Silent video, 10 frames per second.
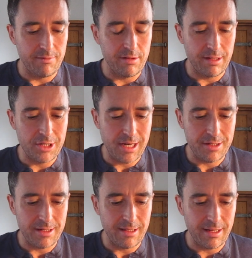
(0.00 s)
really
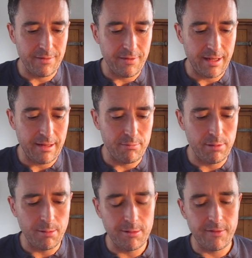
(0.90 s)
charged in life ahead,
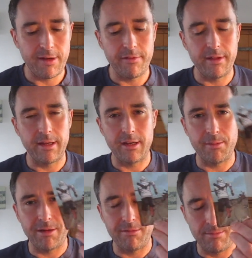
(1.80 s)
probably without thinking
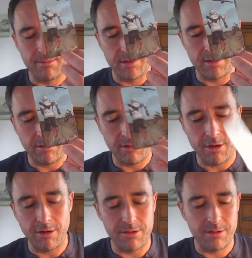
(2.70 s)
about sort of
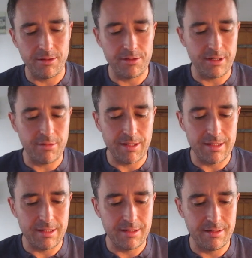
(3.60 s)
con
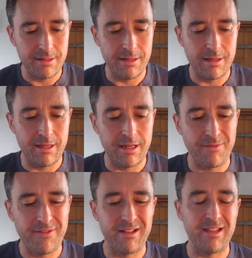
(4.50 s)
consequences. And I
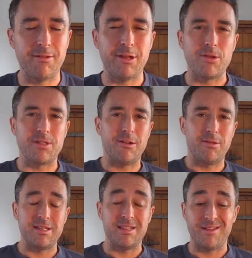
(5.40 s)
feel like
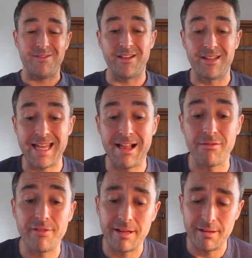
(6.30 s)
consequences, I feel, is
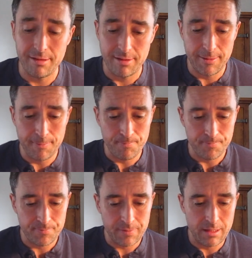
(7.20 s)
health here.
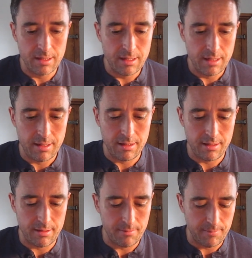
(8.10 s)

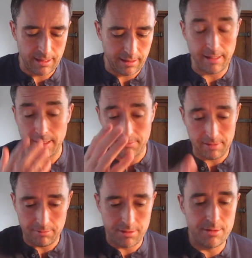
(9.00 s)
Um, and, and I,
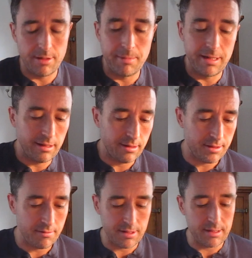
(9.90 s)
I, was immediately, as
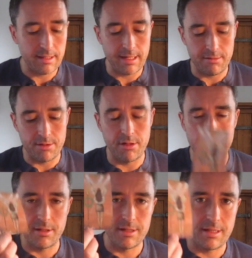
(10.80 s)
soon as I said that, I was drawn
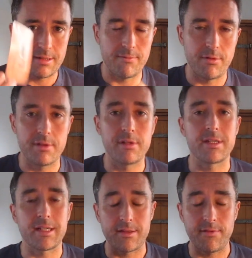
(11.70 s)
to the six of wands. The
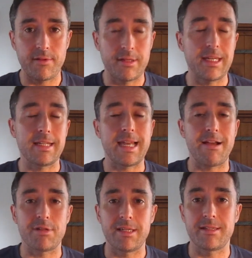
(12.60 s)
six of the six
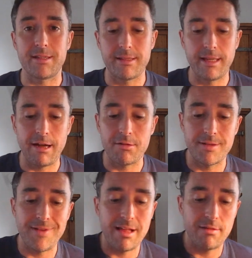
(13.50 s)
house is house
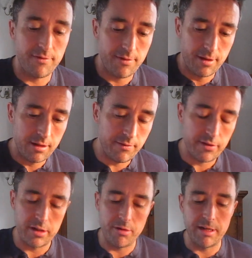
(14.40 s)
of health,
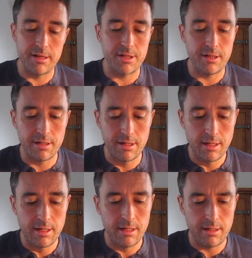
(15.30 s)
Virgo energy.
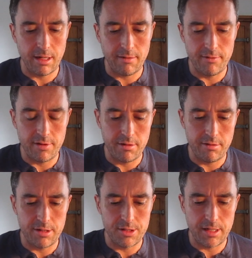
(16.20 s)
You could have Virgo
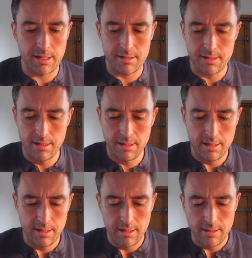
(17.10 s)
in your chart.
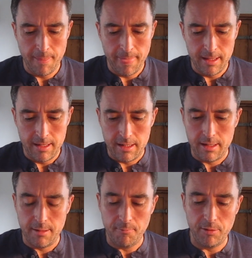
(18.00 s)

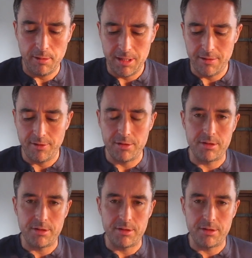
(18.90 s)
Um, the immediate future